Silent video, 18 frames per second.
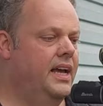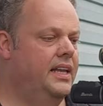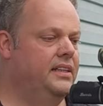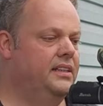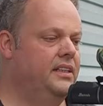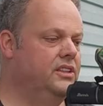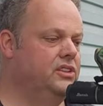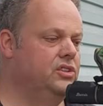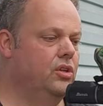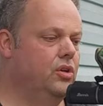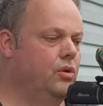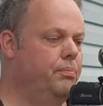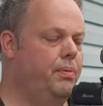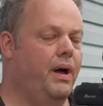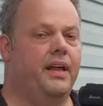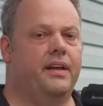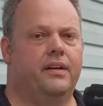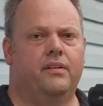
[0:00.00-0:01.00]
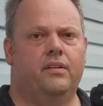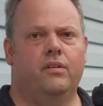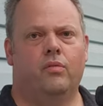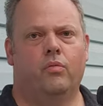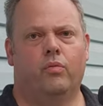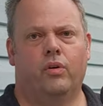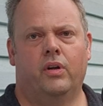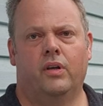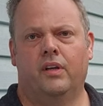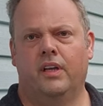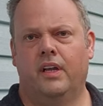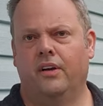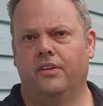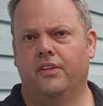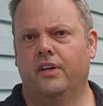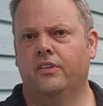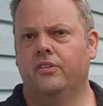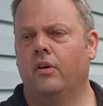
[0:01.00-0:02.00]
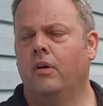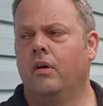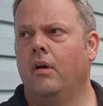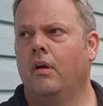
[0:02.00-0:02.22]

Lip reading: And this little button, you hear this?